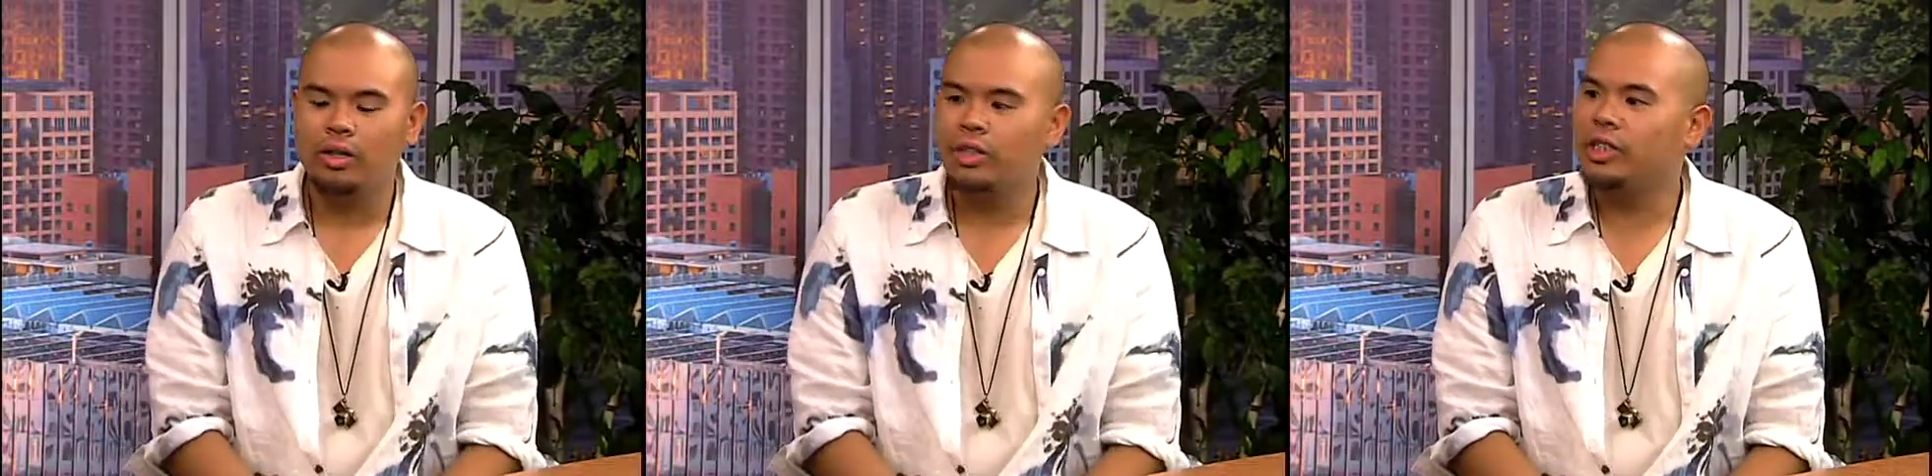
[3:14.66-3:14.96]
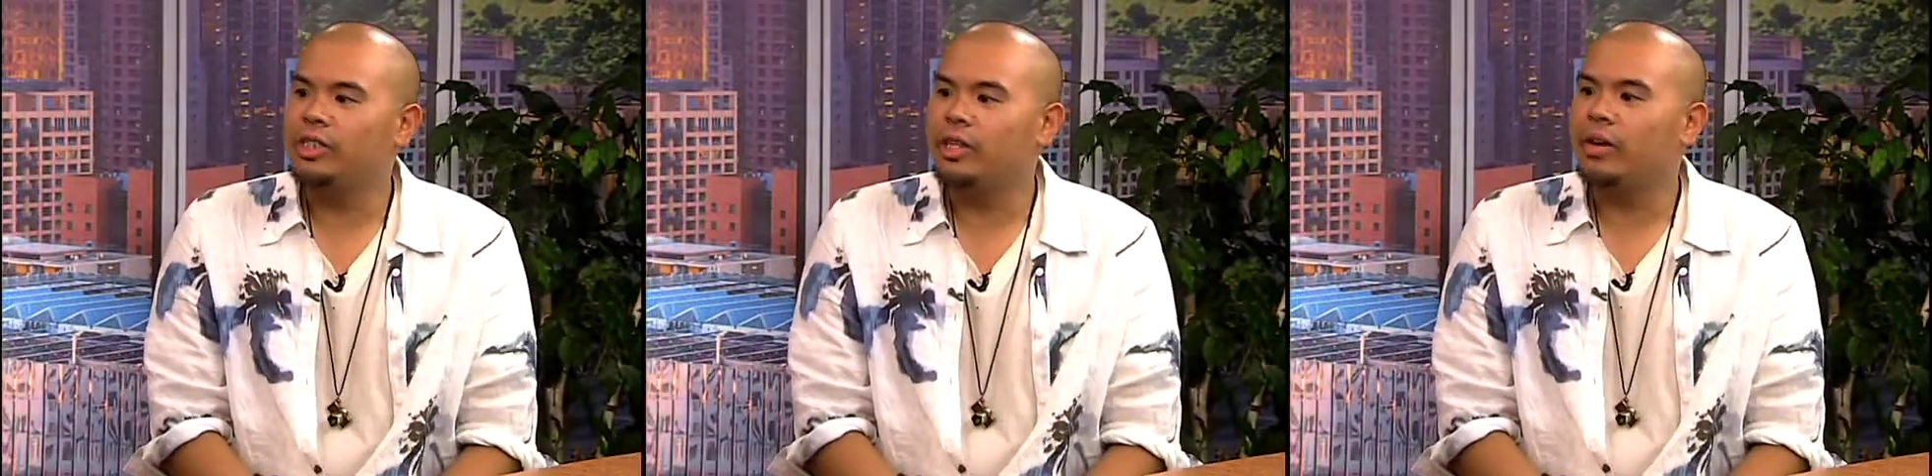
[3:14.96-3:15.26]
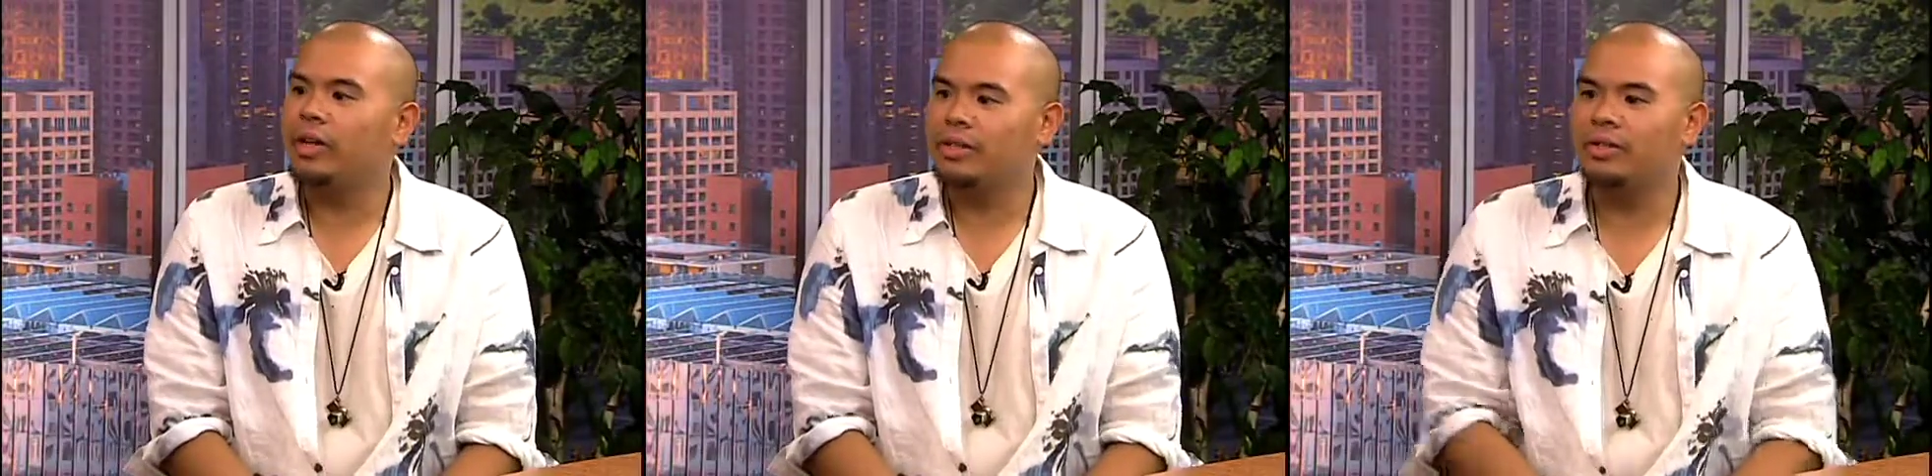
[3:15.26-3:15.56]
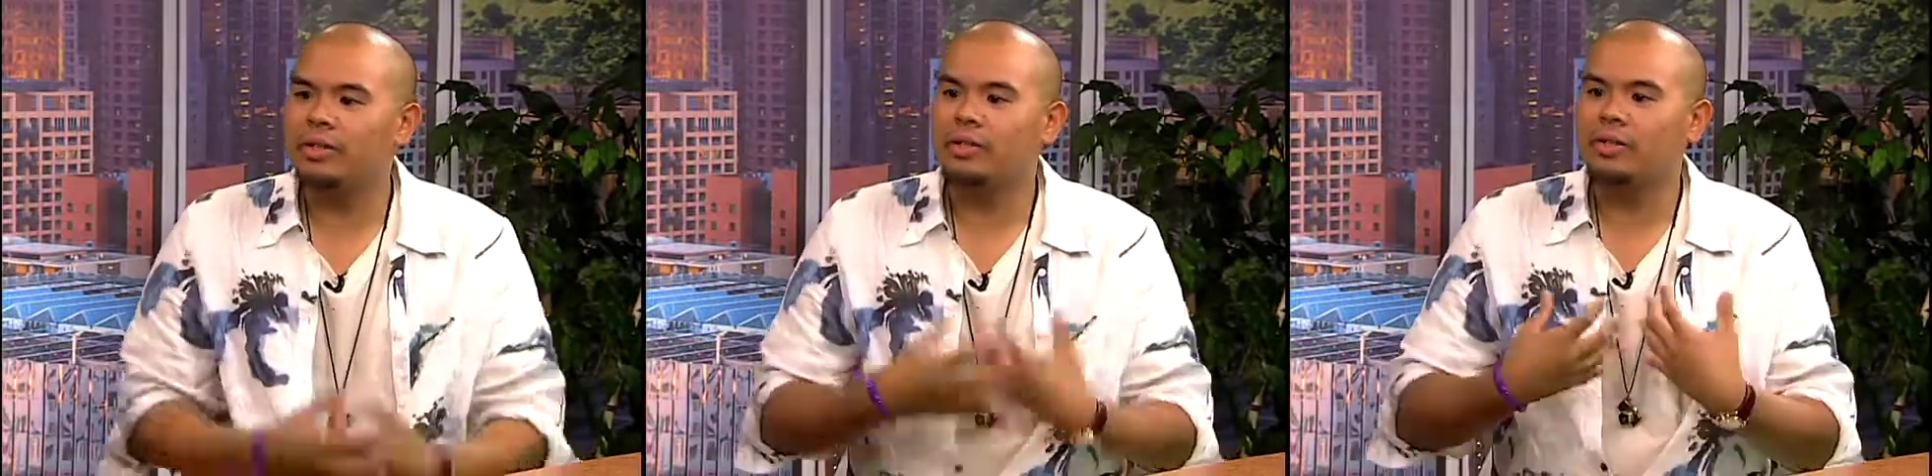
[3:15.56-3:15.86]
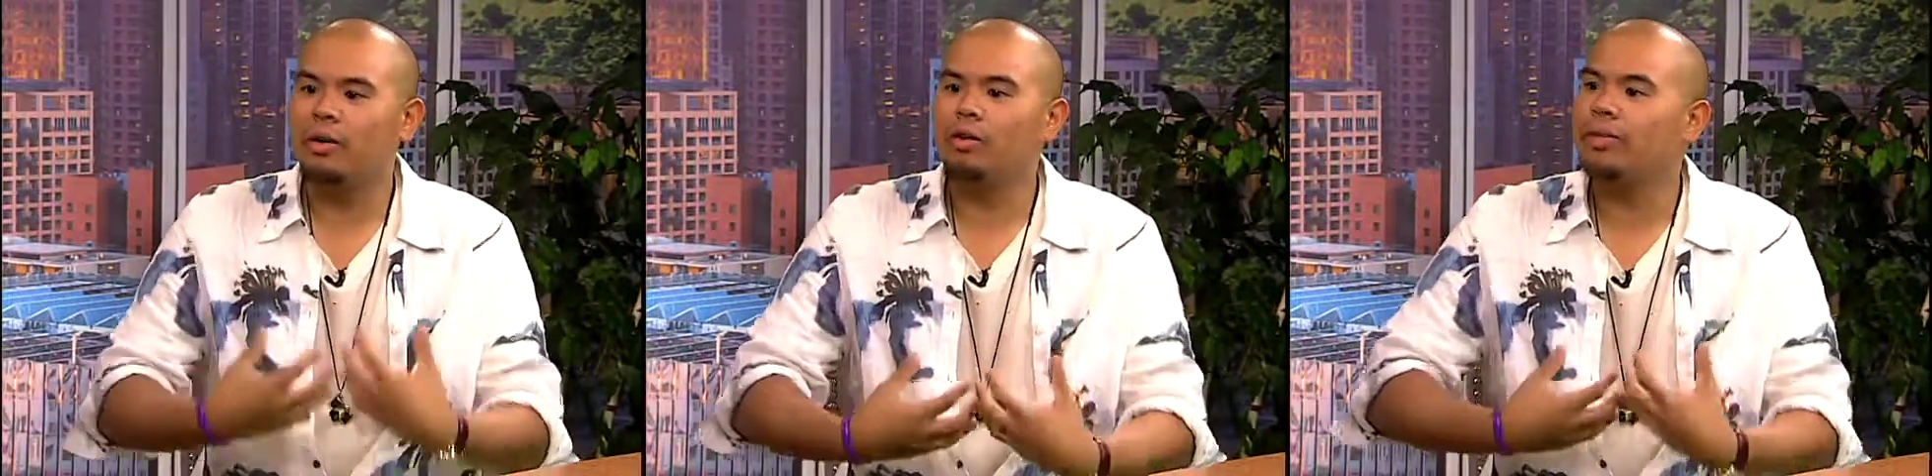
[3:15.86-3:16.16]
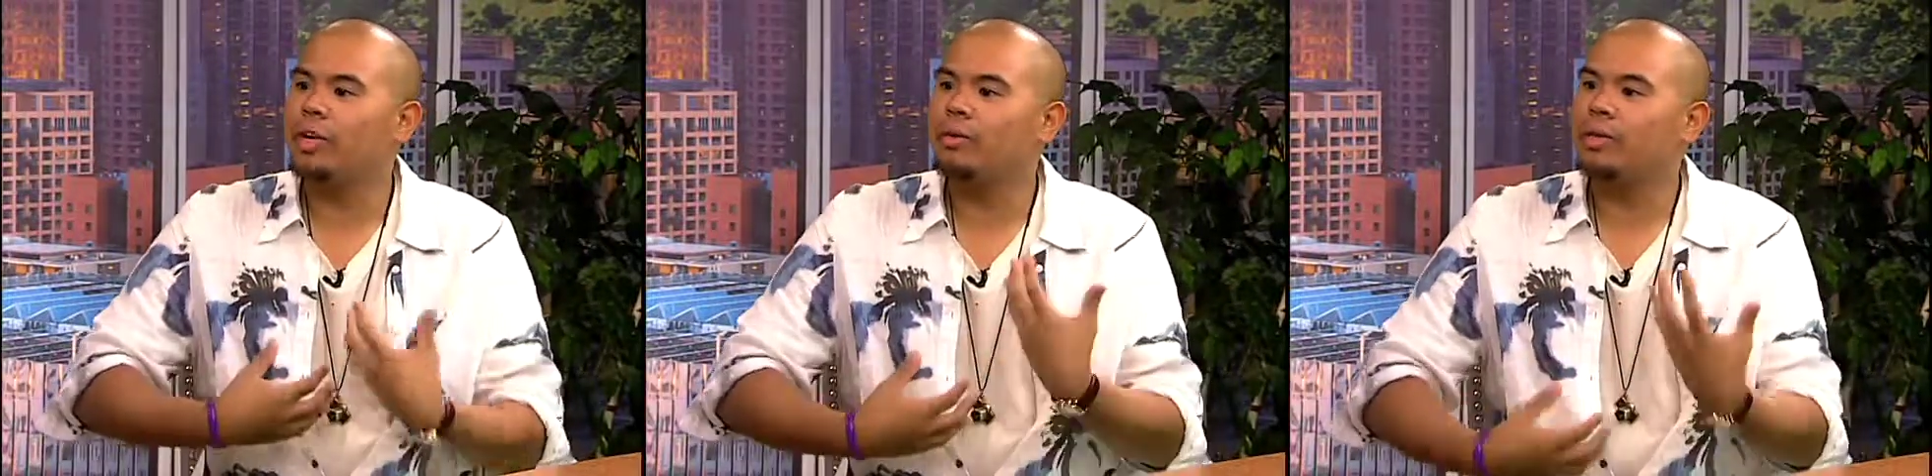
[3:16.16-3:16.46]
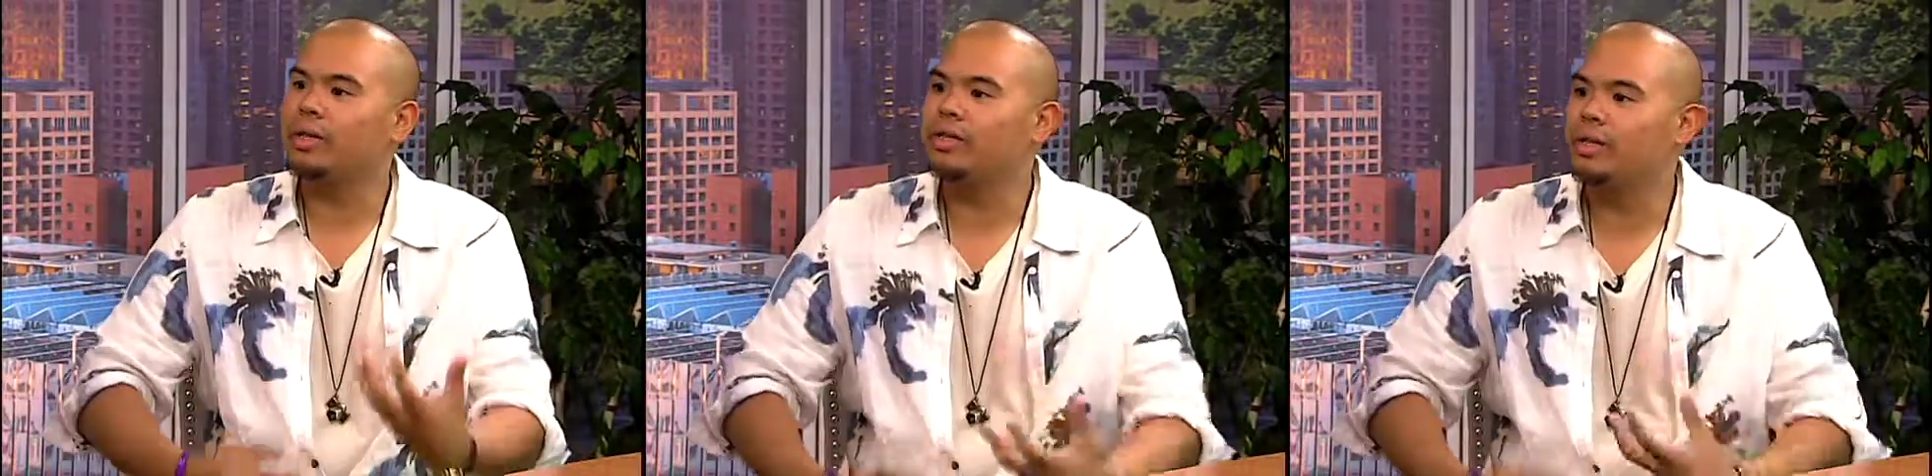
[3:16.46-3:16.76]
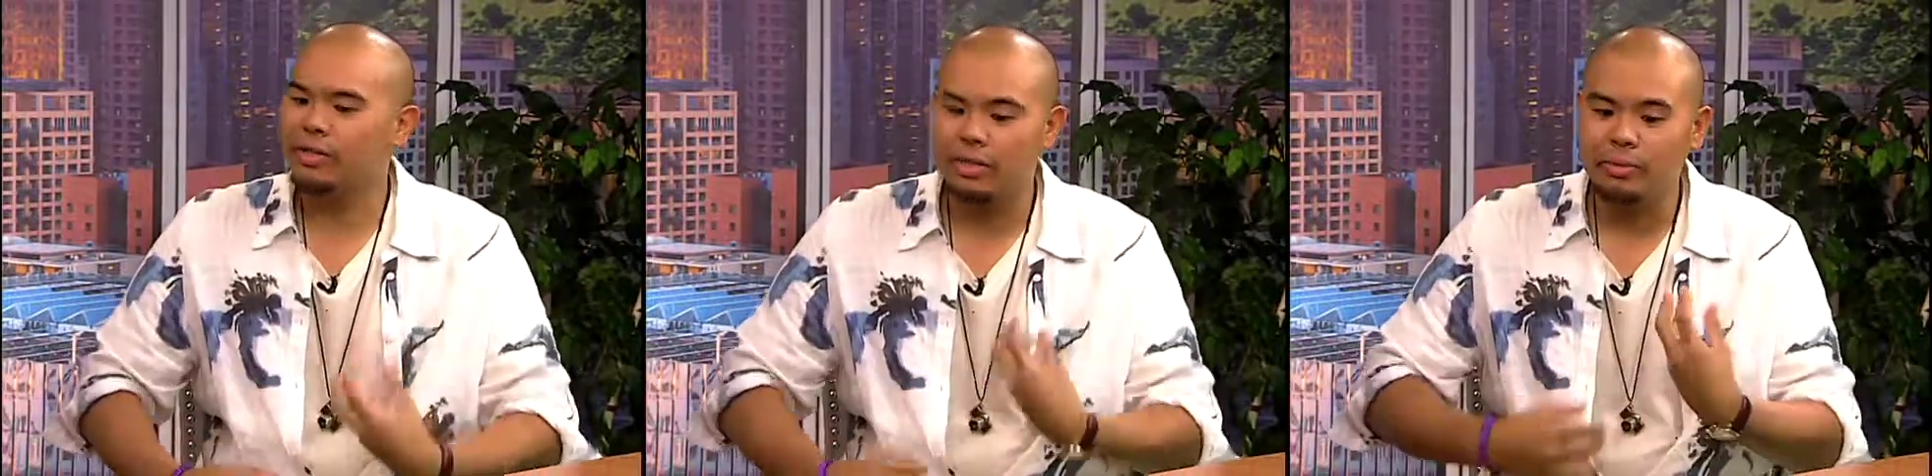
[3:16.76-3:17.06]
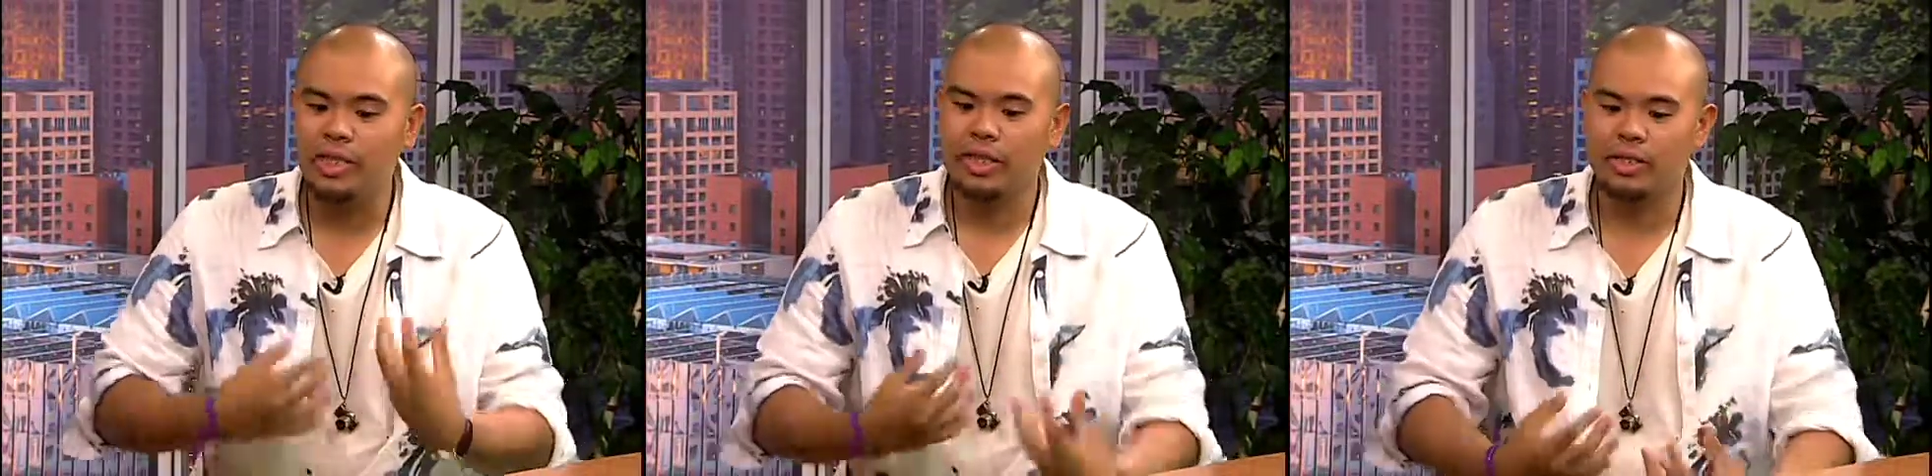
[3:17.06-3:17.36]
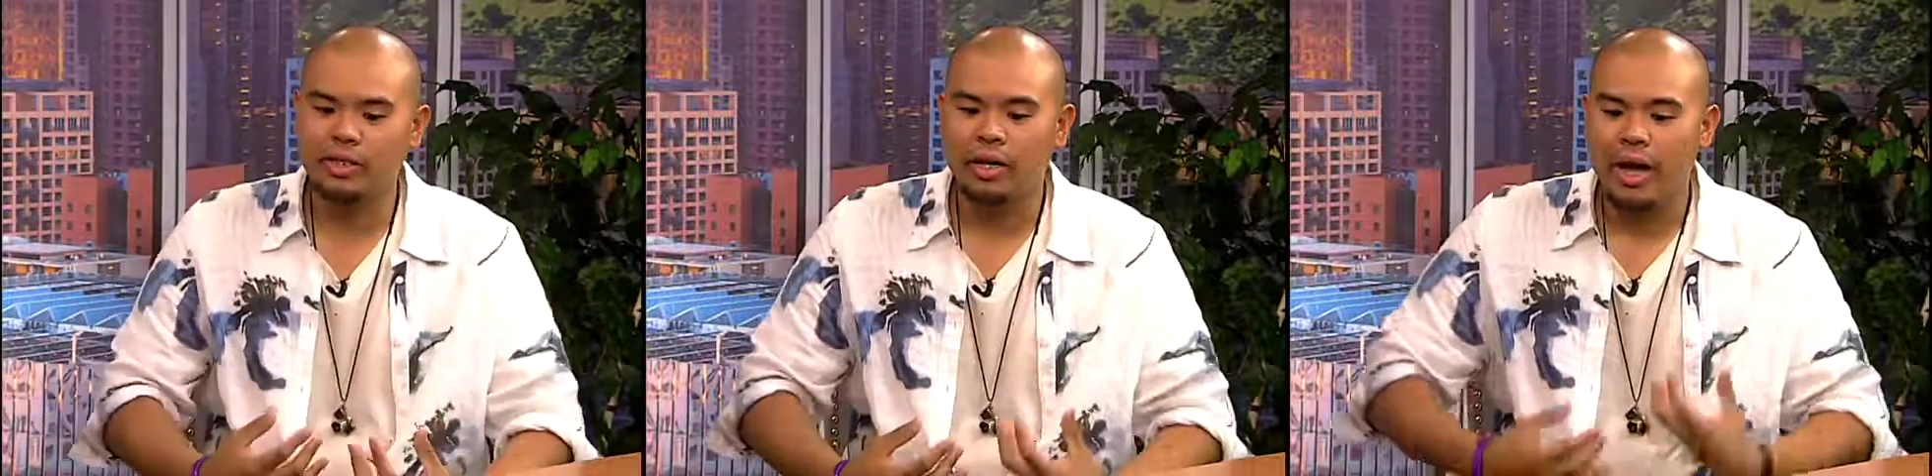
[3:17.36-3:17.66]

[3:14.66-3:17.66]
she's staring into the soul of anyone that subjects